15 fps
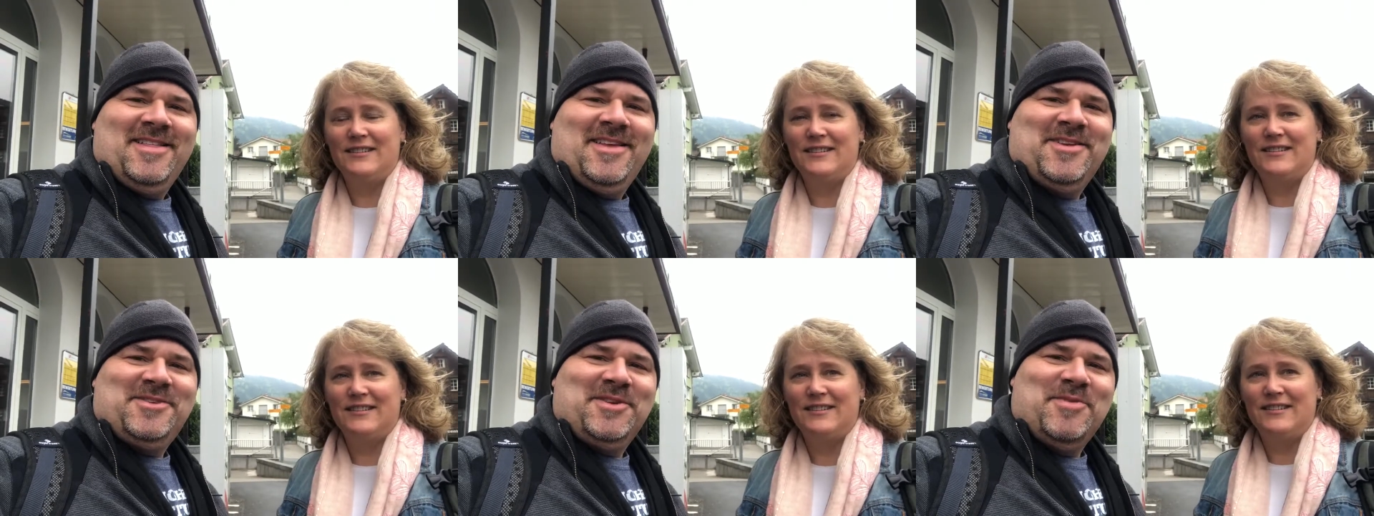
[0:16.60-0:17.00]

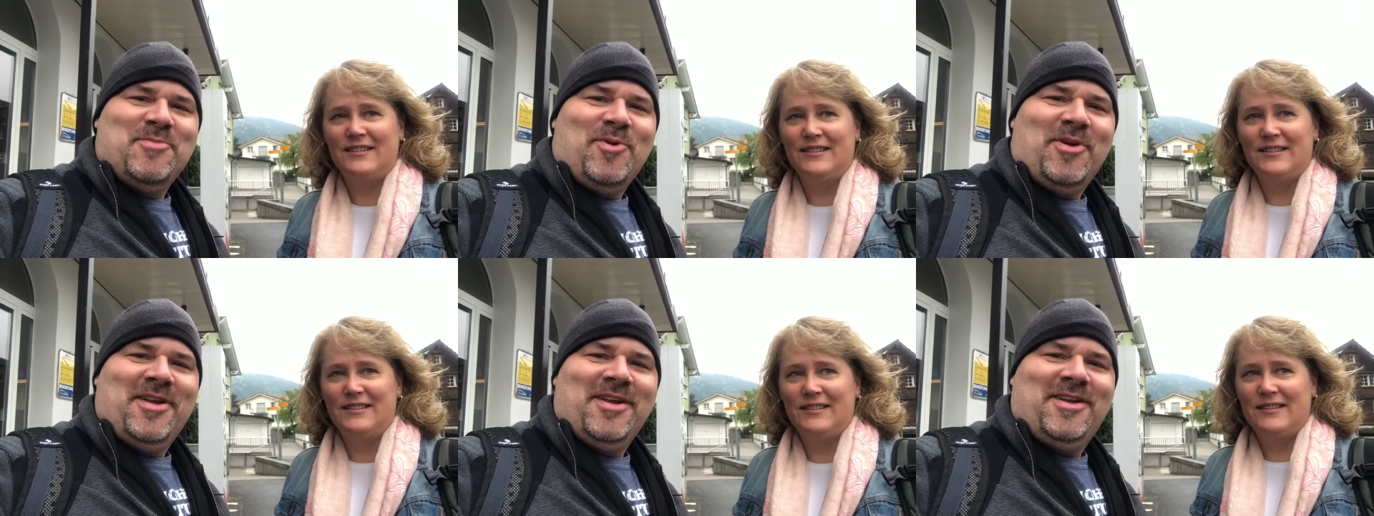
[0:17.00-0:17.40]
Speaker 1: yesterday
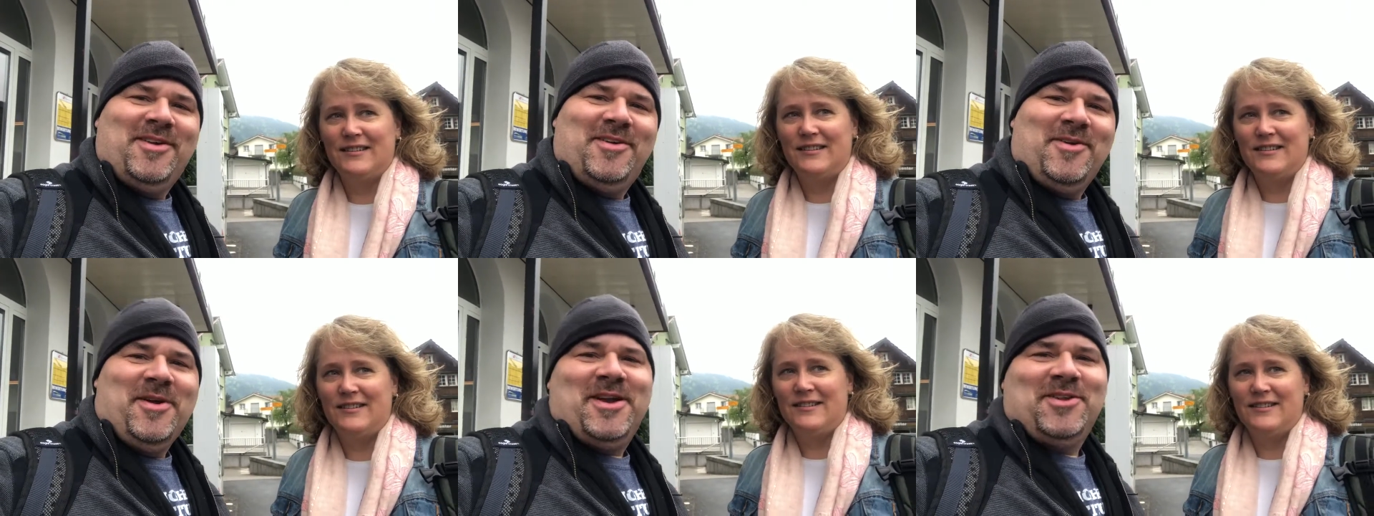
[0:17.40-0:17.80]
morning,
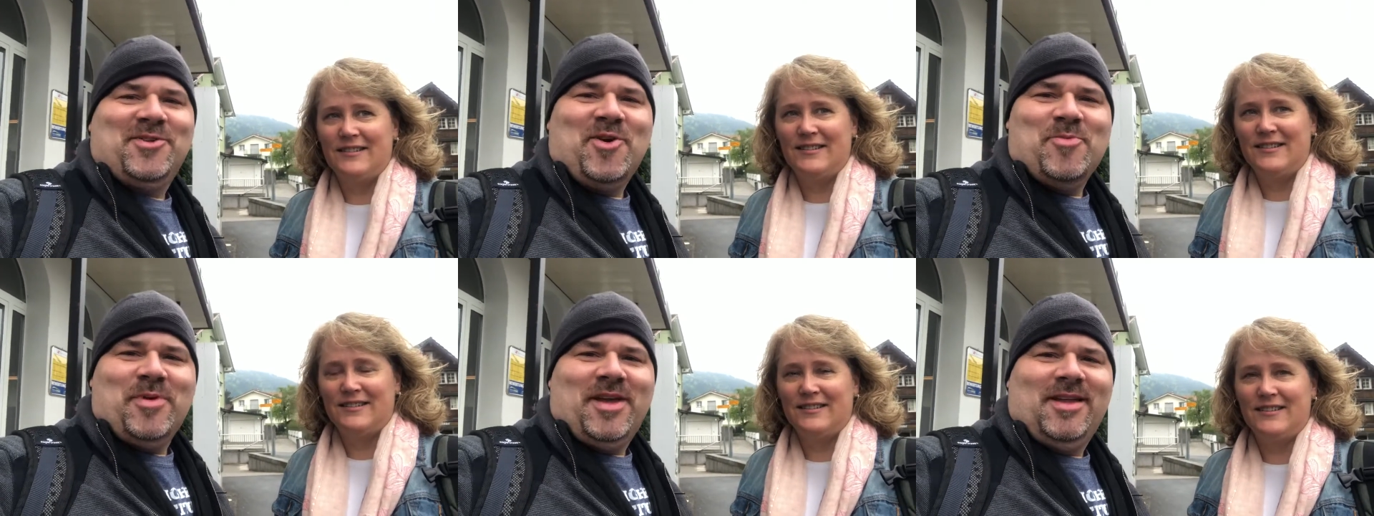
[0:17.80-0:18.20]
Corina
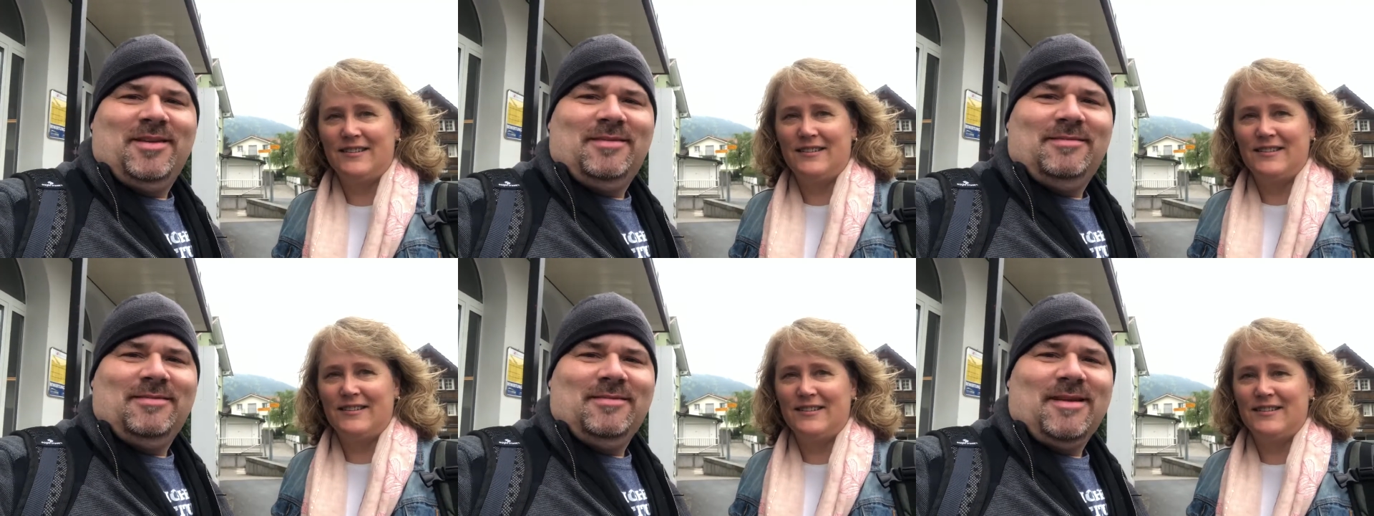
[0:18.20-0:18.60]
told me
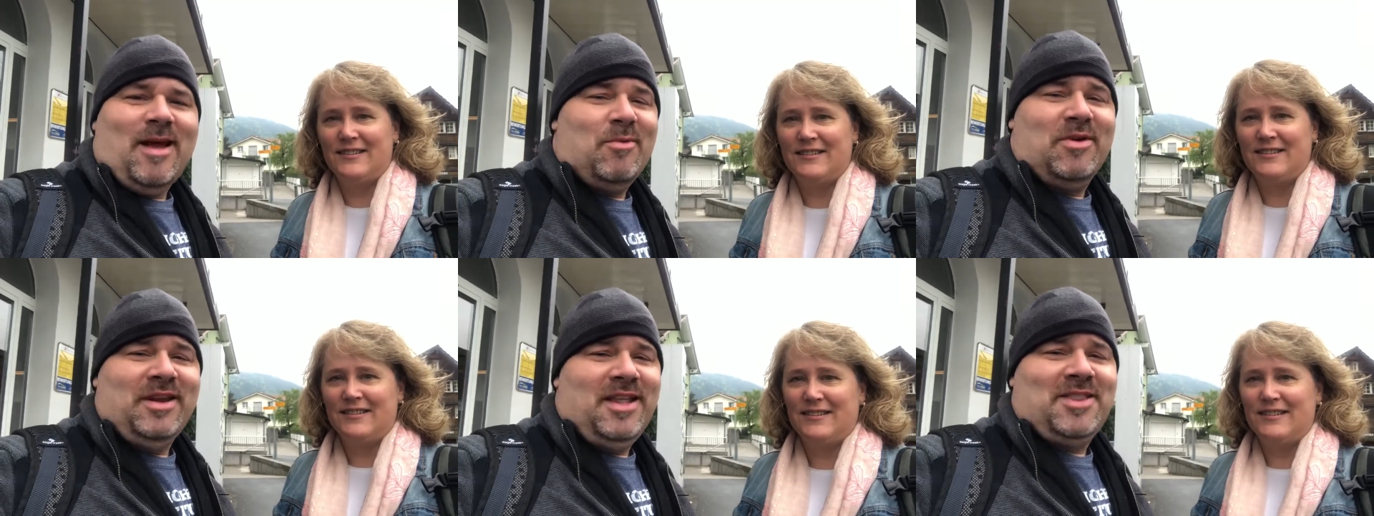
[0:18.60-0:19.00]

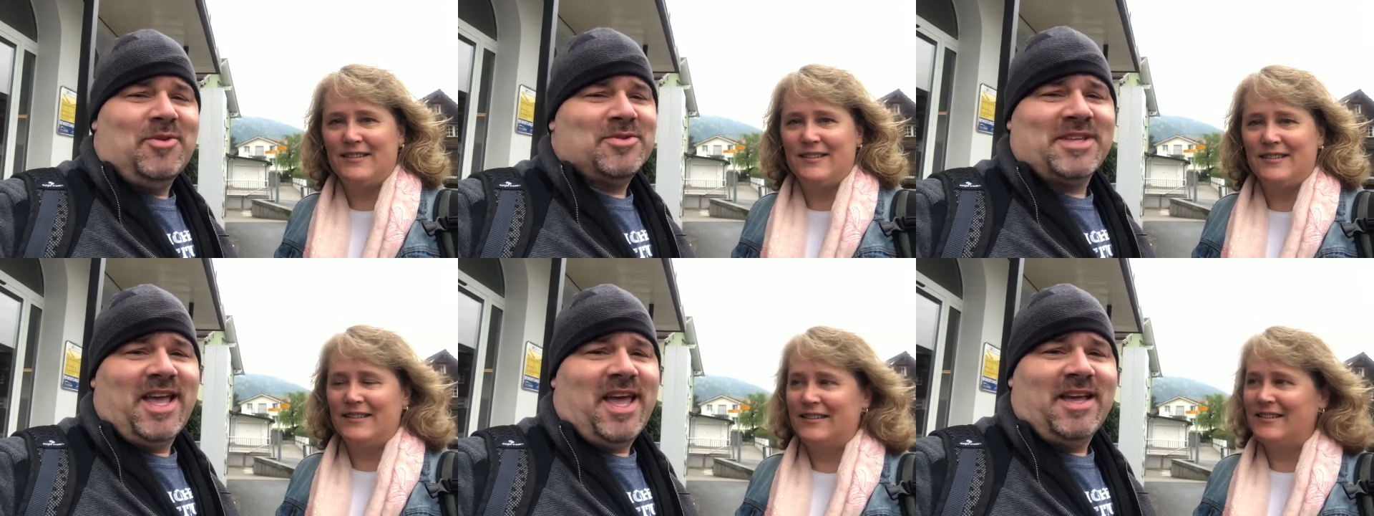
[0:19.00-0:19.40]
I wouldn't eat
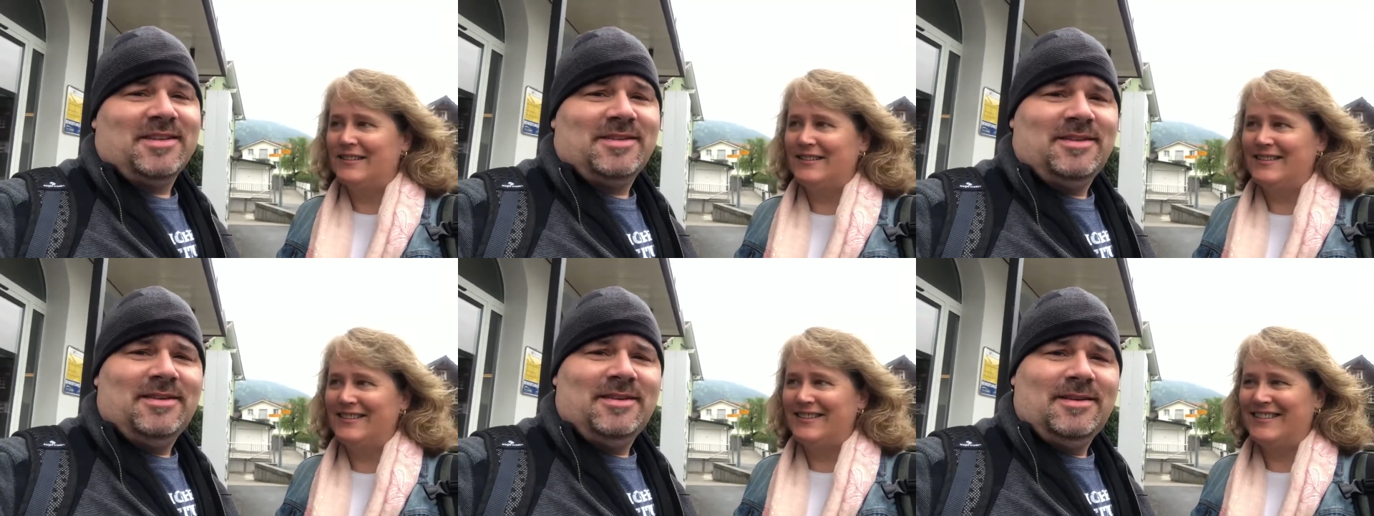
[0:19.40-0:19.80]
those
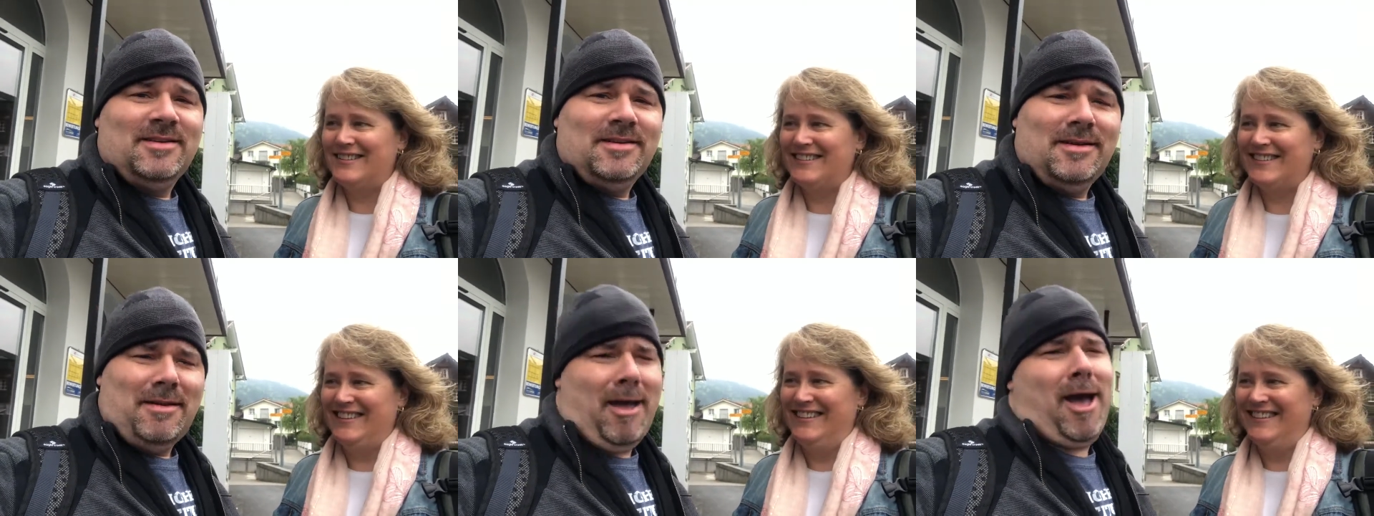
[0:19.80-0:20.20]
eggs.
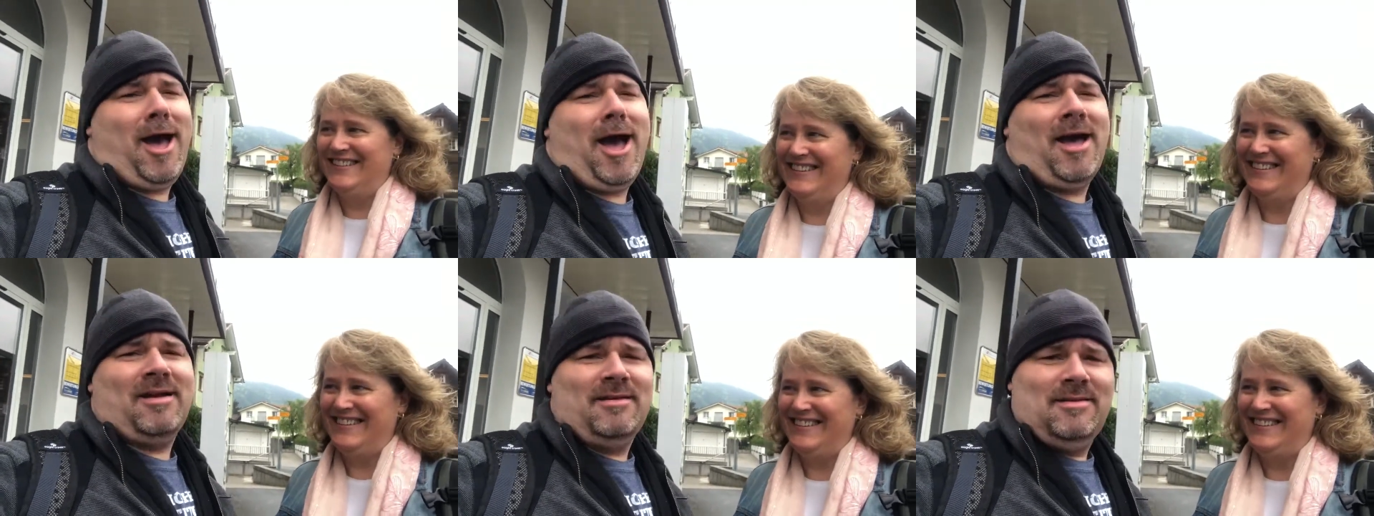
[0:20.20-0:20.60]

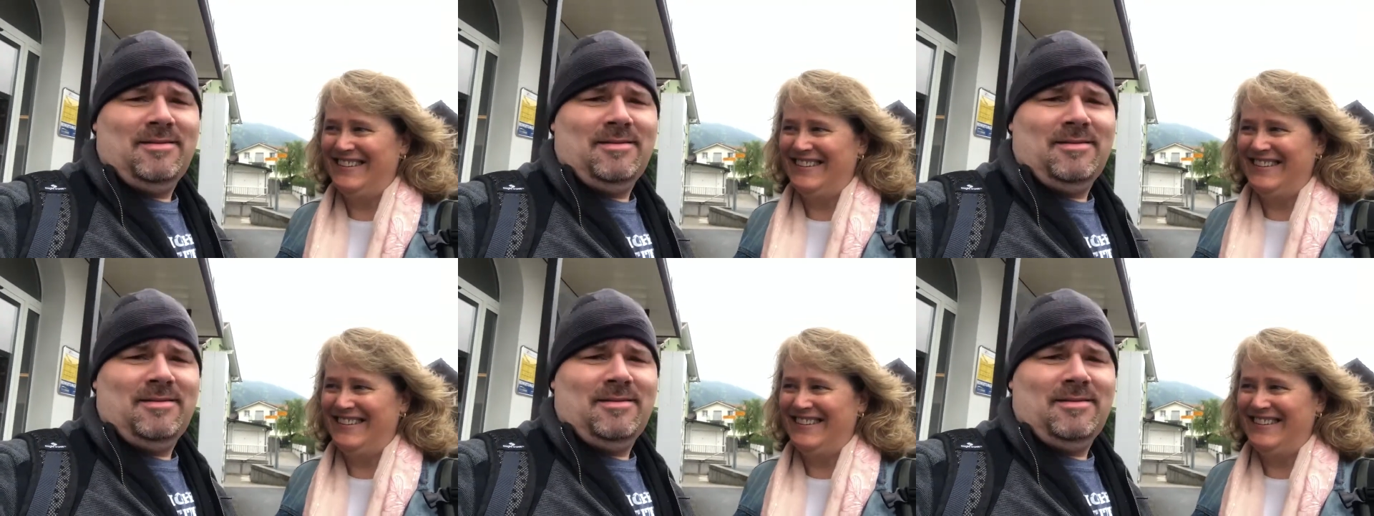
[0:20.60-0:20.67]
Ah.